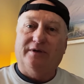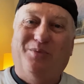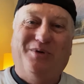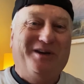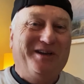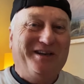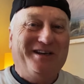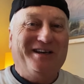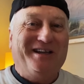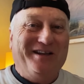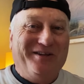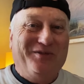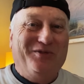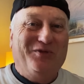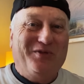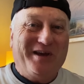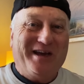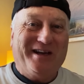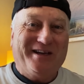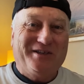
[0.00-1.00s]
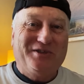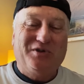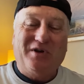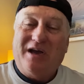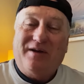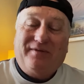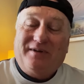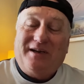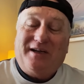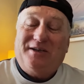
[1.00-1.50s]
But in fact, you
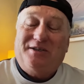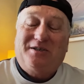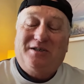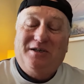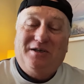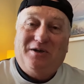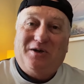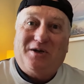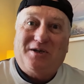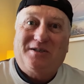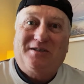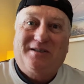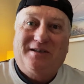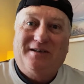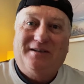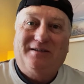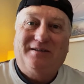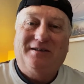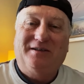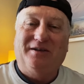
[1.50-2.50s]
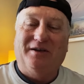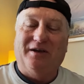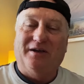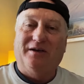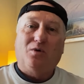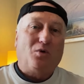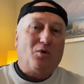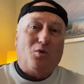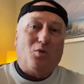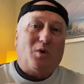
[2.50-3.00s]
haven't actually lost anything yet
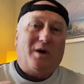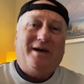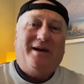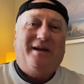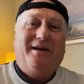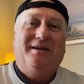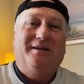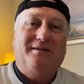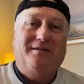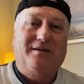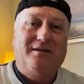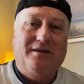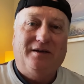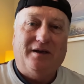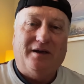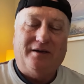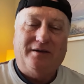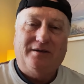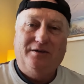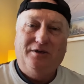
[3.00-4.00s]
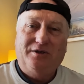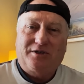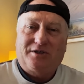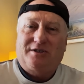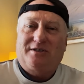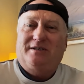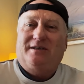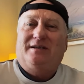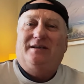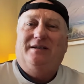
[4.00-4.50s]
or won anything yet. You're
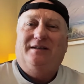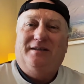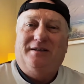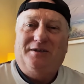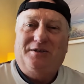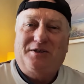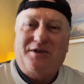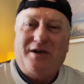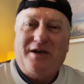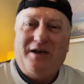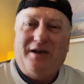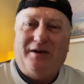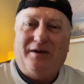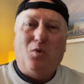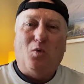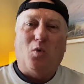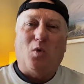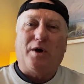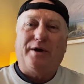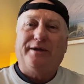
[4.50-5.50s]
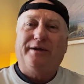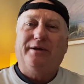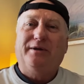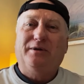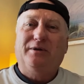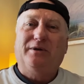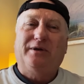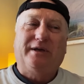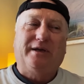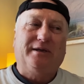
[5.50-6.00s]
still in the trade. What are you
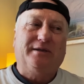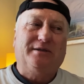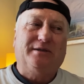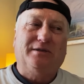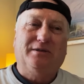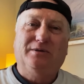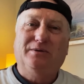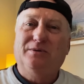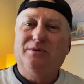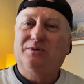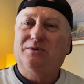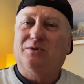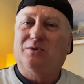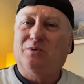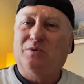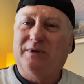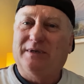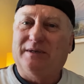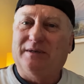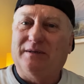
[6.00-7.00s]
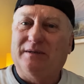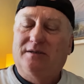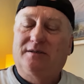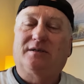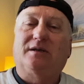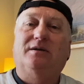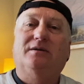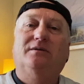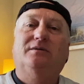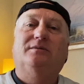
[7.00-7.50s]
looking to lose or win?
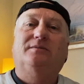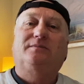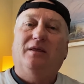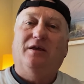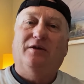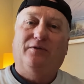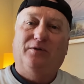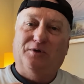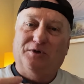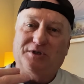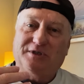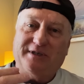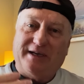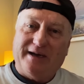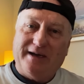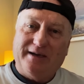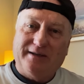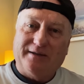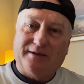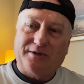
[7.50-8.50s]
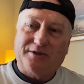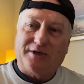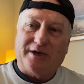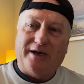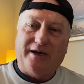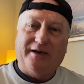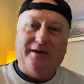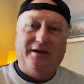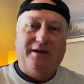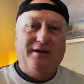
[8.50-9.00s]
So if you stay in the
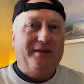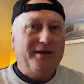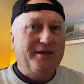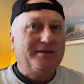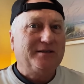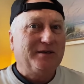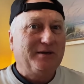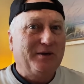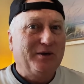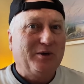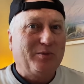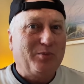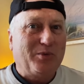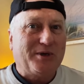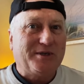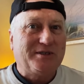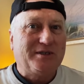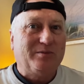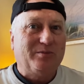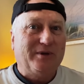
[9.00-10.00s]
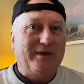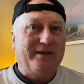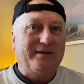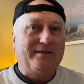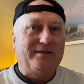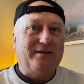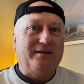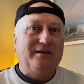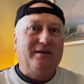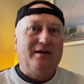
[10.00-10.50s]
trade, there's a good
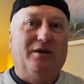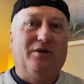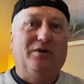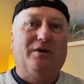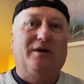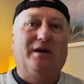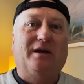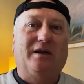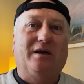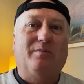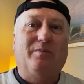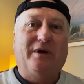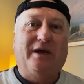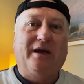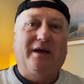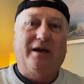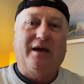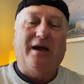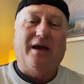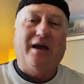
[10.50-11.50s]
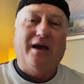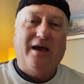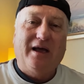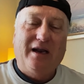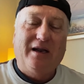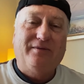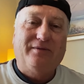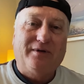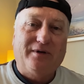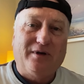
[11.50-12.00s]
possibility you're going to make a
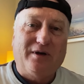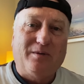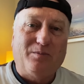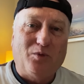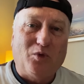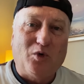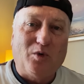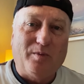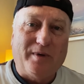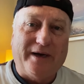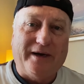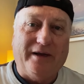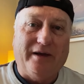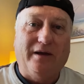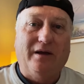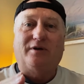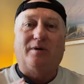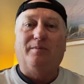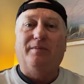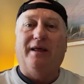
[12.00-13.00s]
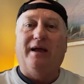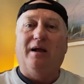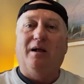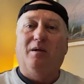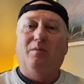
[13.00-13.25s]
hell of a lot more money from that